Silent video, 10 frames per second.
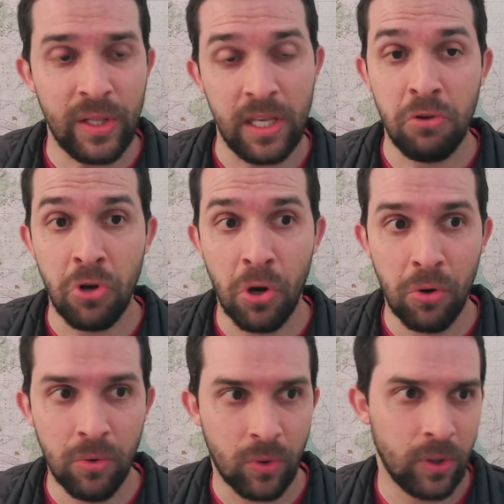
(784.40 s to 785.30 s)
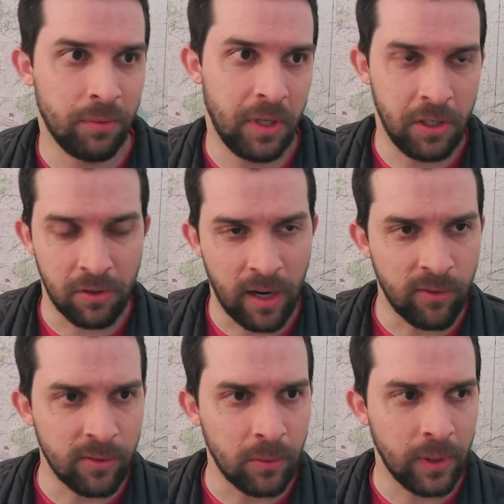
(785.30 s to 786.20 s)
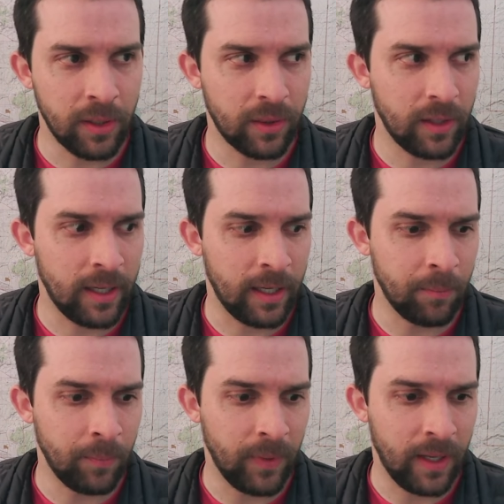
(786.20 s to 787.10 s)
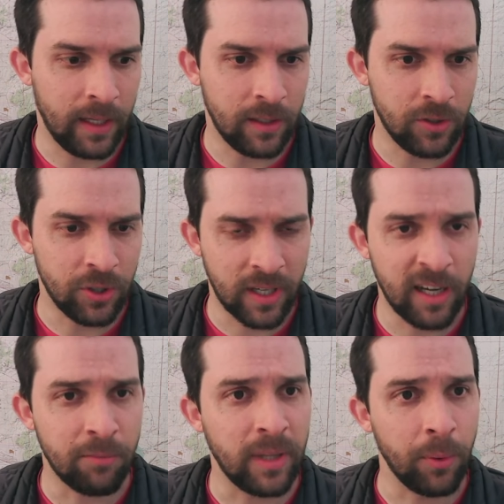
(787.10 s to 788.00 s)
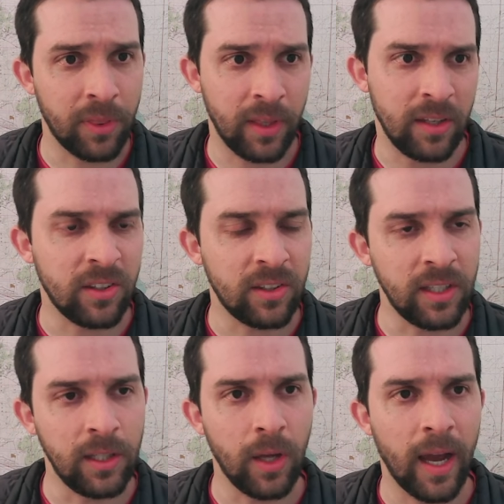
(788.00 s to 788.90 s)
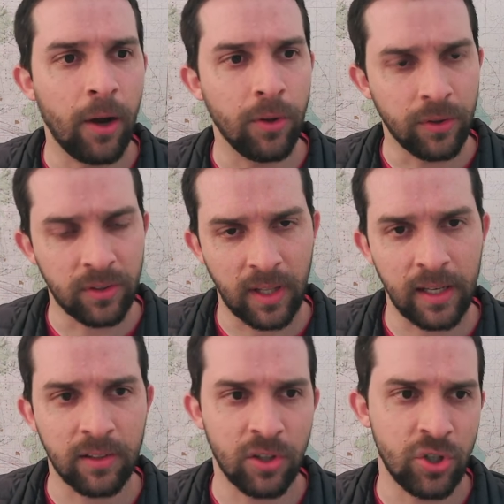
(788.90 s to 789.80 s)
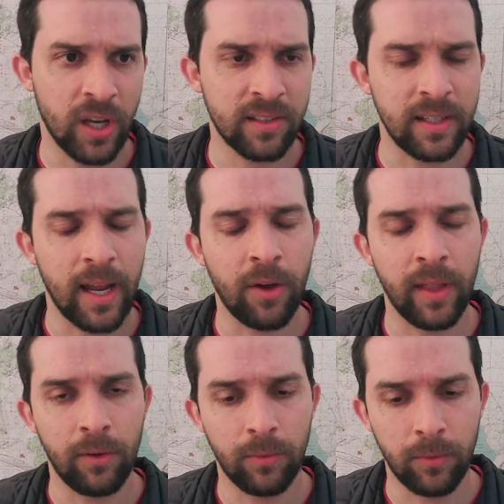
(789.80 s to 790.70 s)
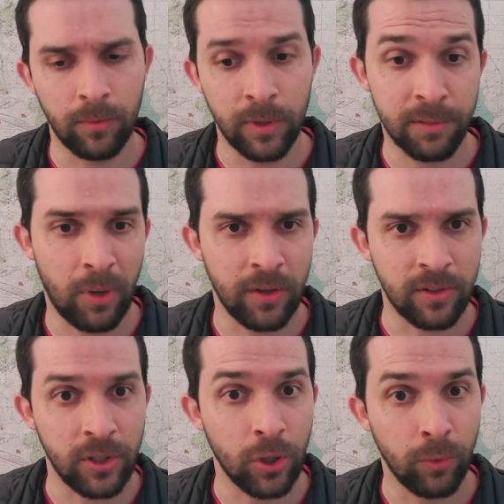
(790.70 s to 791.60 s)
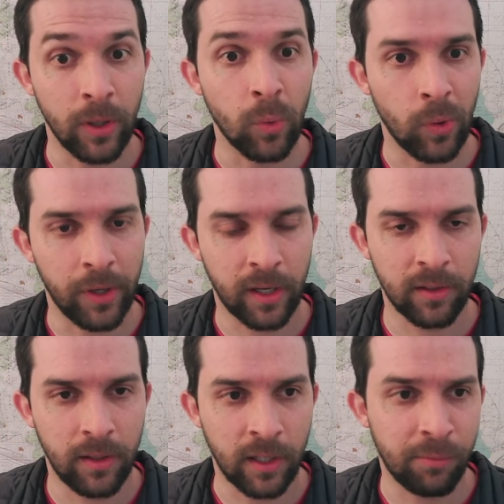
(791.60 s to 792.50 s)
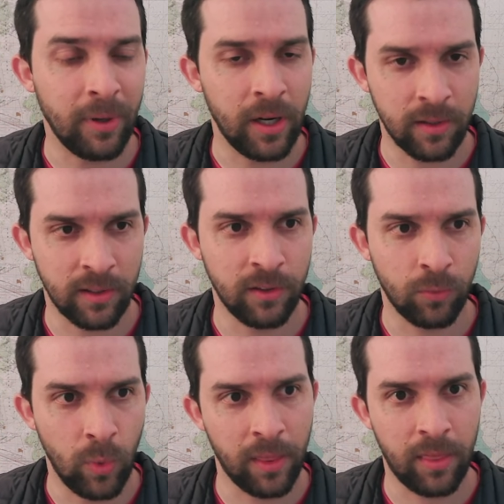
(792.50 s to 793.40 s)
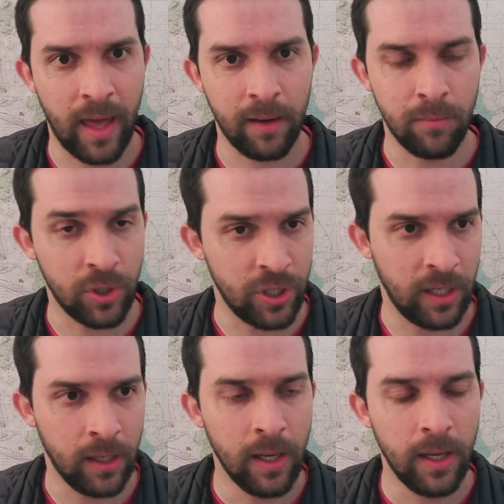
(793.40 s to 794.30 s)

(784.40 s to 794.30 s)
that you know or that you're comfortable with, and just kind of play with it and see how those settings adjust and how that responds to your real world experiences with that machine,